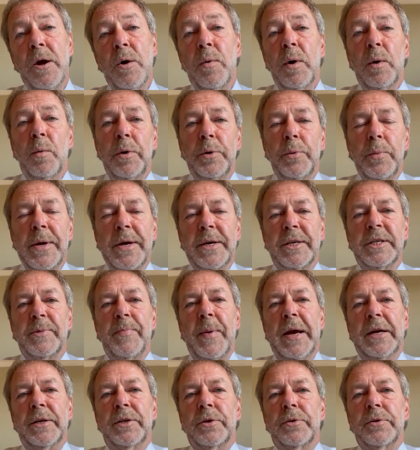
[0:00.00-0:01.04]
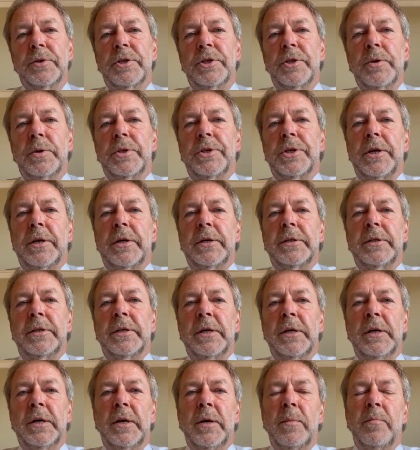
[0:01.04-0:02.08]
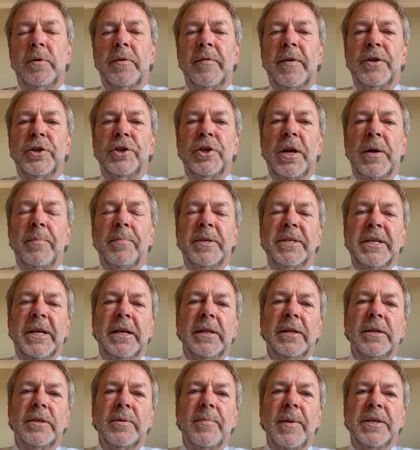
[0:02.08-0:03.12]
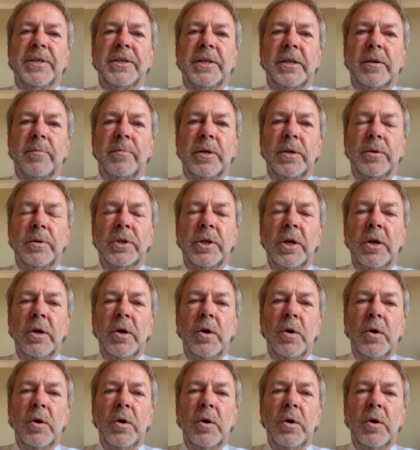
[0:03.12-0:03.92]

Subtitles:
Well, what do we expect on suicide prevention and particularly domestic abuse?